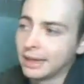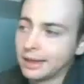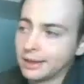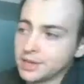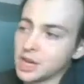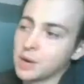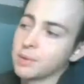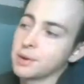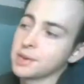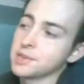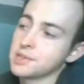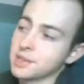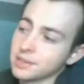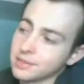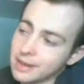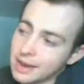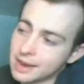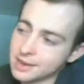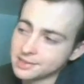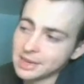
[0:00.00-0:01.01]
Do y'all want to see the
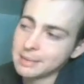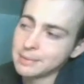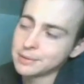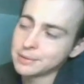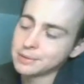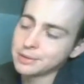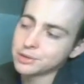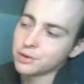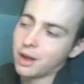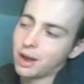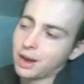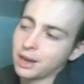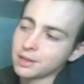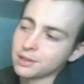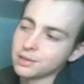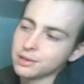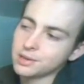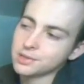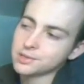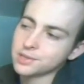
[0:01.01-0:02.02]
last game between Drock and
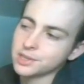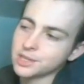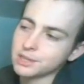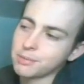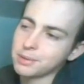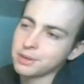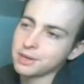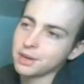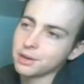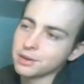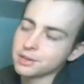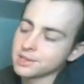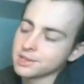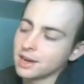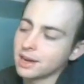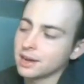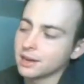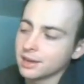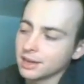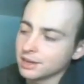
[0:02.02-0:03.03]
Lucas, or do you want me to go to
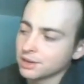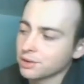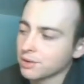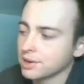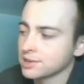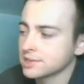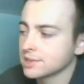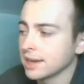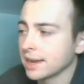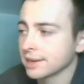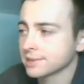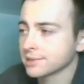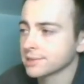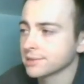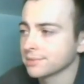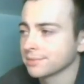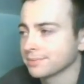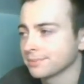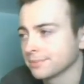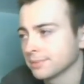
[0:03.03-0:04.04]
Ta and Crazy
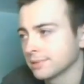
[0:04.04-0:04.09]
Decks?